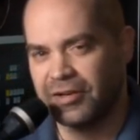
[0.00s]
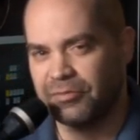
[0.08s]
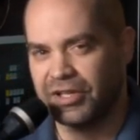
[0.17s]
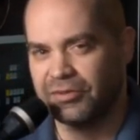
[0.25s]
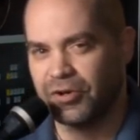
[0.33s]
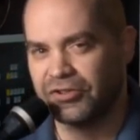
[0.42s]

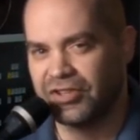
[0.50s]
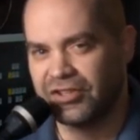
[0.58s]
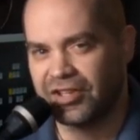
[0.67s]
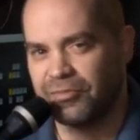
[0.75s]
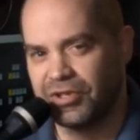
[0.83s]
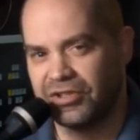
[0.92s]
But most of
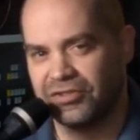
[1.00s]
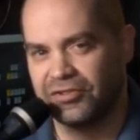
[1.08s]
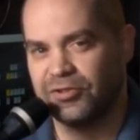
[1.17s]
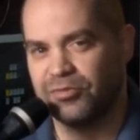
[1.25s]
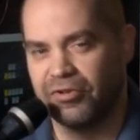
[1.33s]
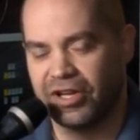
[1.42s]
these companies
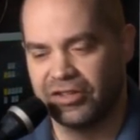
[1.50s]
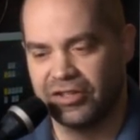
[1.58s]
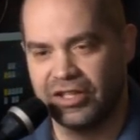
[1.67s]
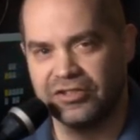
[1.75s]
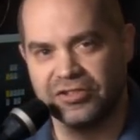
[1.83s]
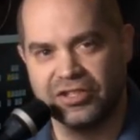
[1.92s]
do bring
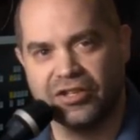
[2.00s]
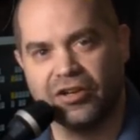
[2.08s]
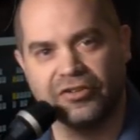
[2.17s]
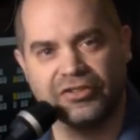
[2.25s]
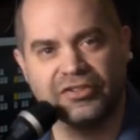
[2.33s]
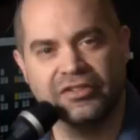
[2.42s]
the
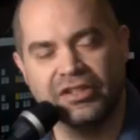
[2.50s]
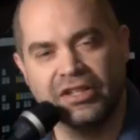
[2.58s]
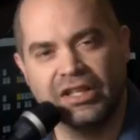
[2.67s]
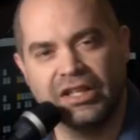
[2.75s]
engineers